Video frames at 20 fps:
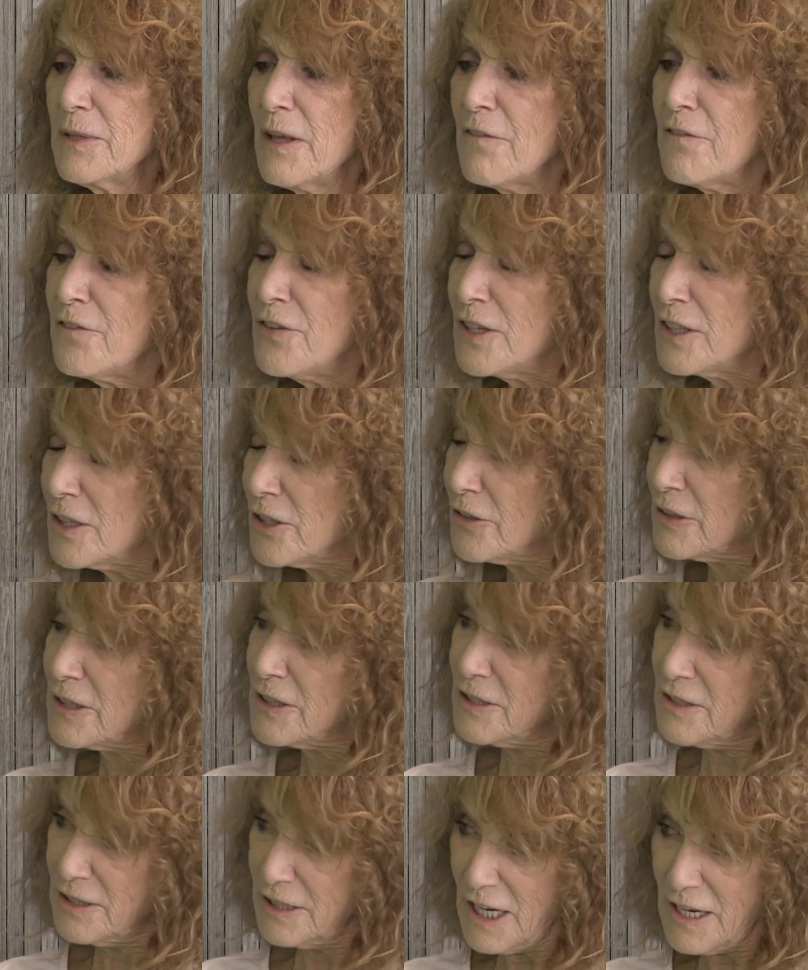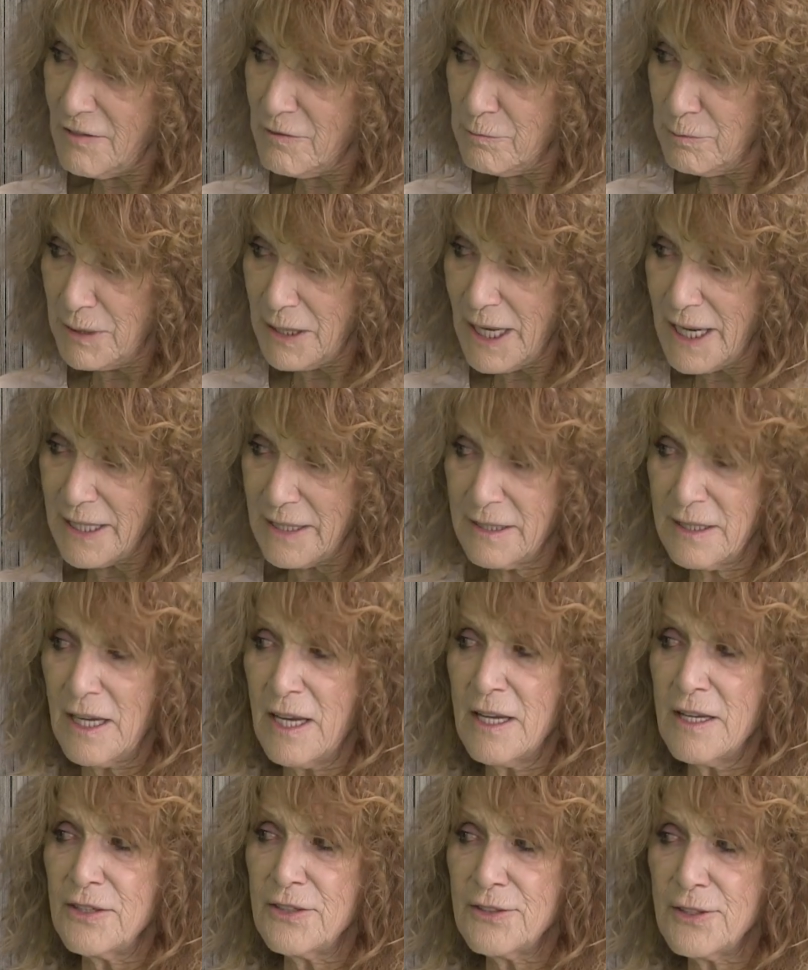They feel they're in a safe place,
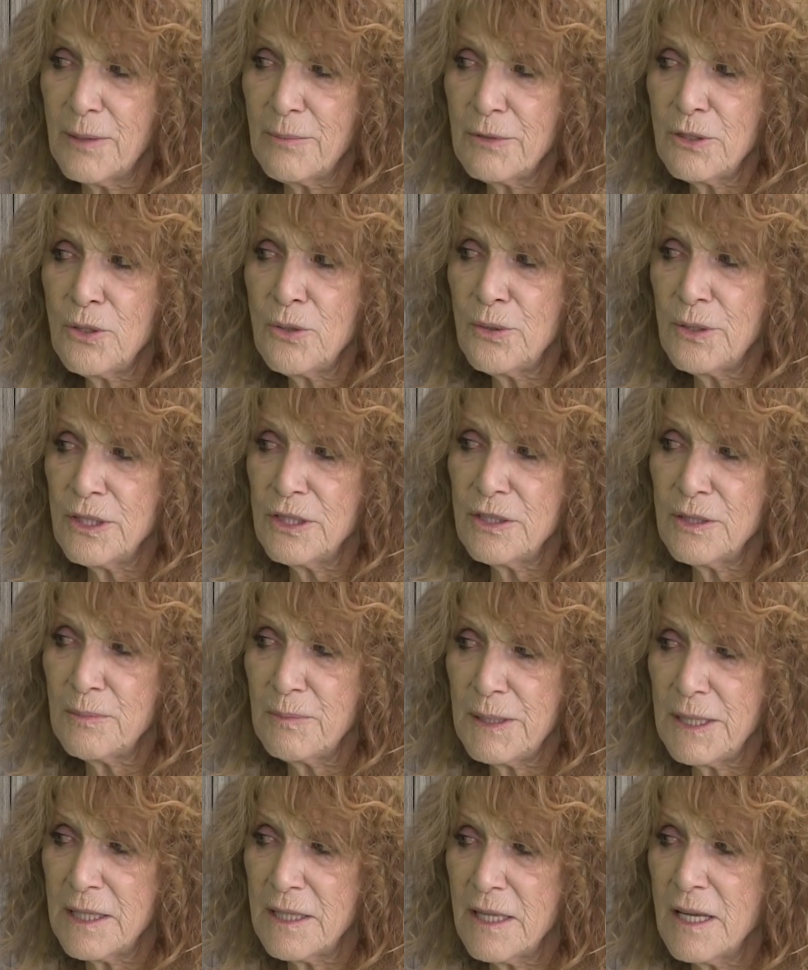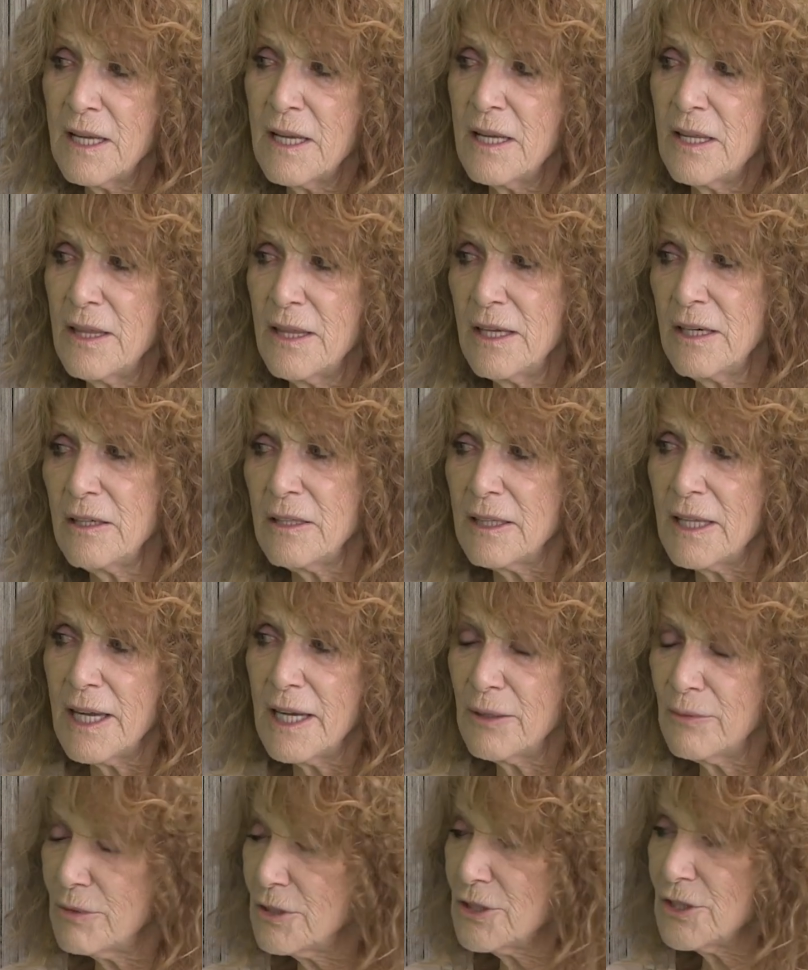someone who can speak their
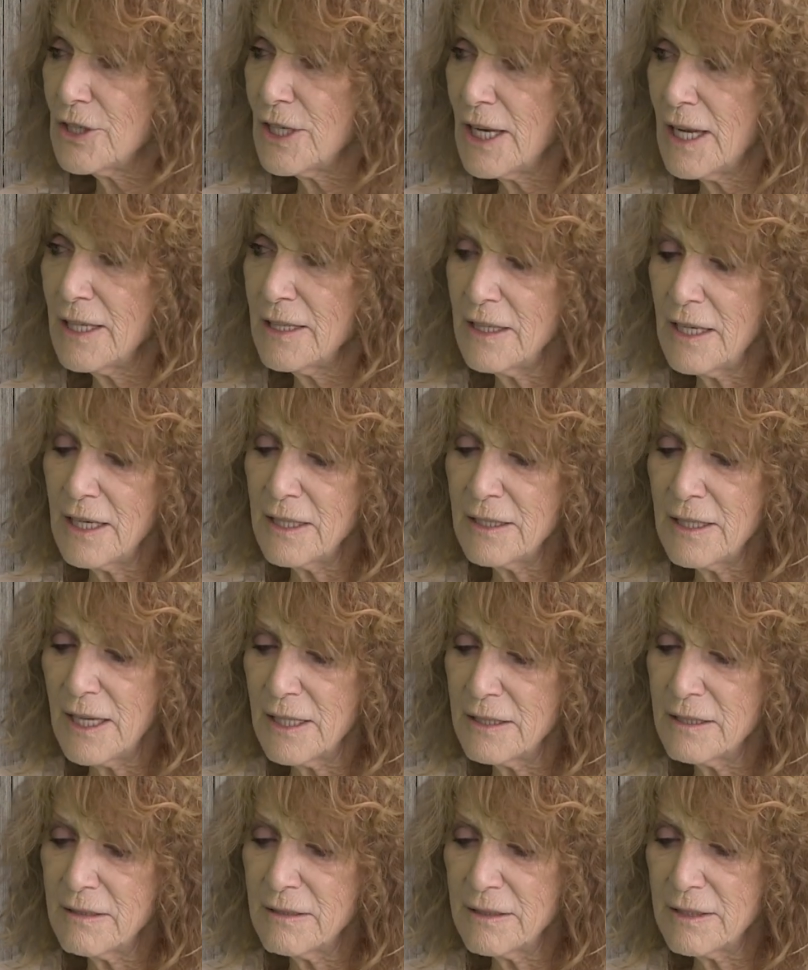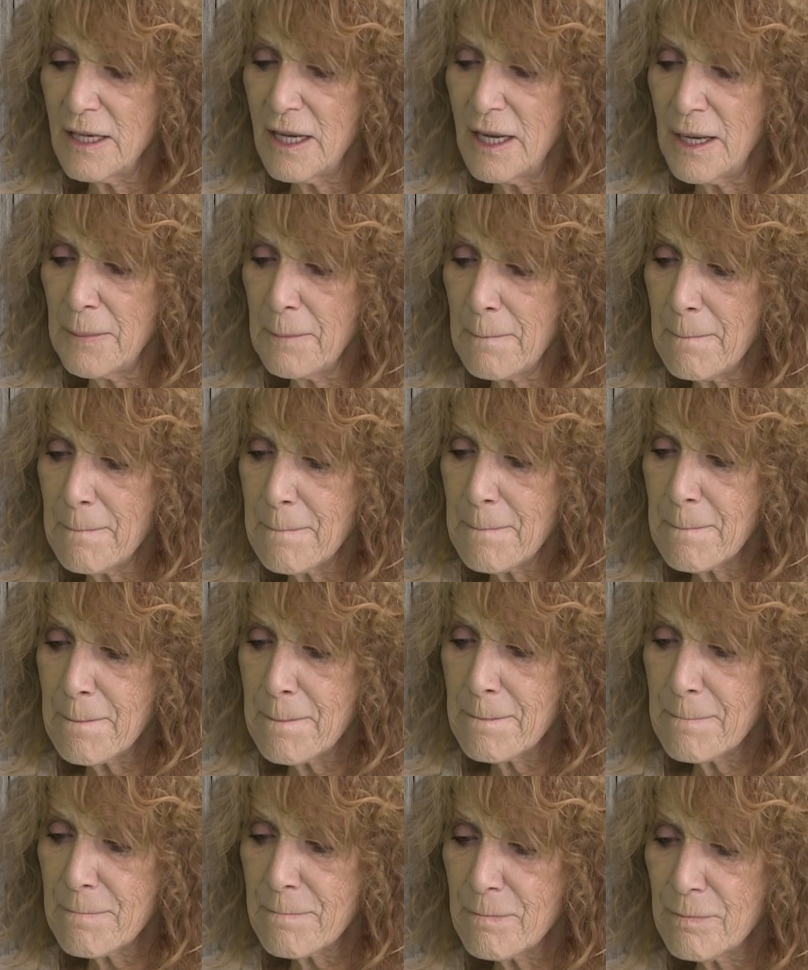language and
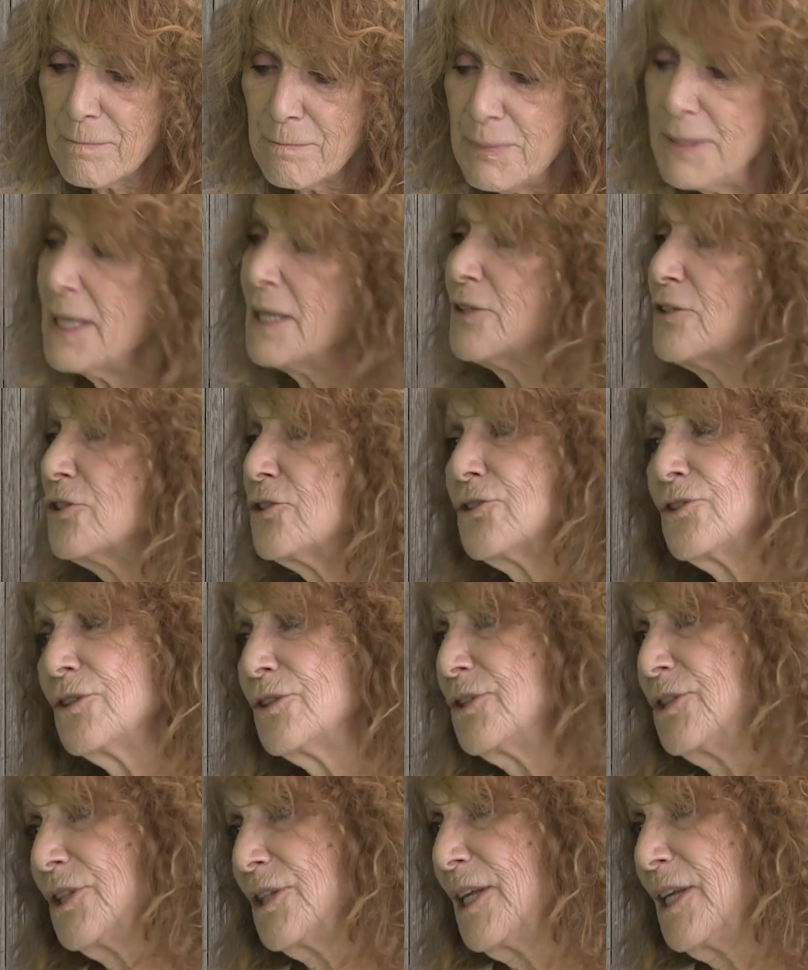be understood to